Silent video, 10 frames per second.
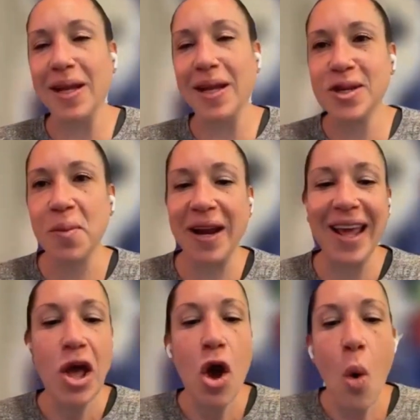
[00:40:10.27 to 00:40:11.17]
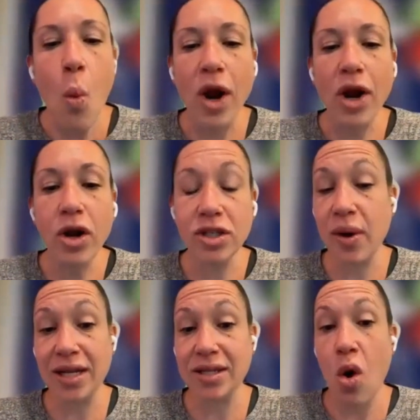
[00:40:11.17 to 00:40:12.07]
I mean, so many.
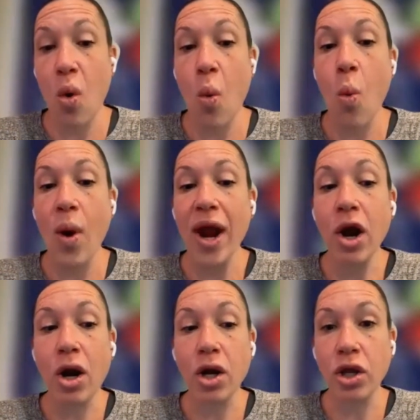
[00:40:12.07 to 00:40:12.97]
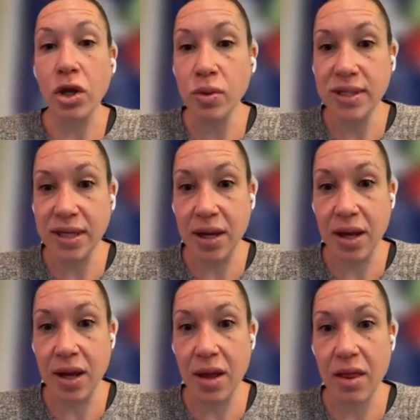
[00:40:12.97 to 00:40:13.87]
So I guess, where are you
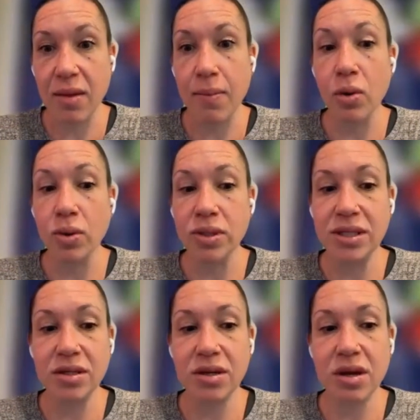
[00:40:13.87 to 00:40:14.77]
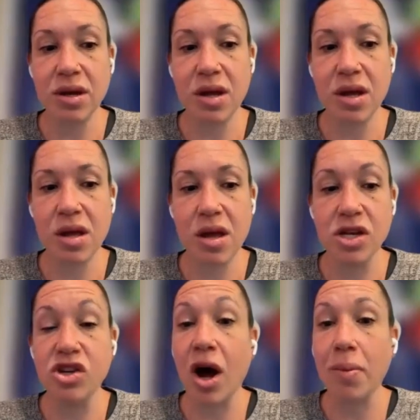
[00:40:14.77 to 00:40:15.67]
seeing the most
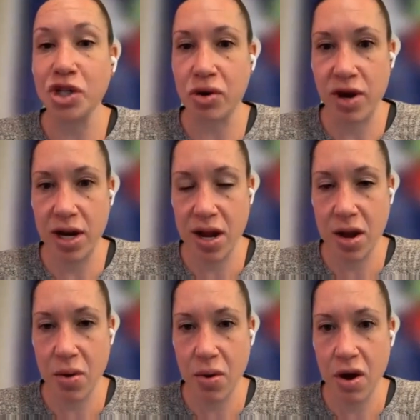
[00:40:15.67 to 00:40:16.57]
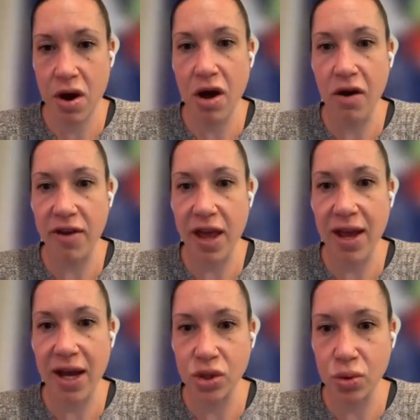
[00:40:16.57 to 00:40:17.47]
adoption right now of
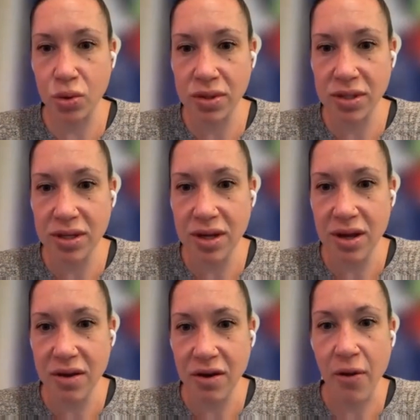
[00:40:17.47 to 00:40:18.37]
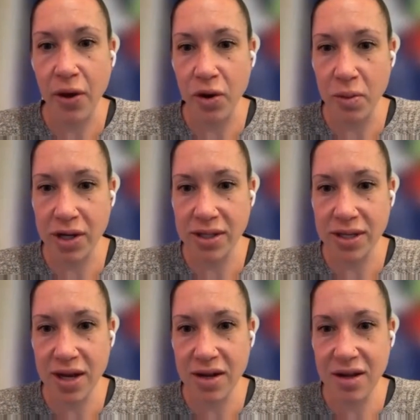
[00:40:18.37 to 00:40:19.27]
AI tools on the go-to-market
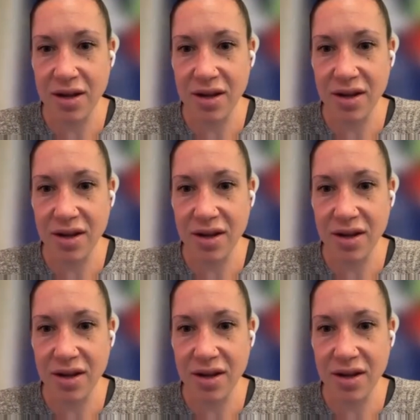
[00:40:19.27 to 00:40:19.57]
side?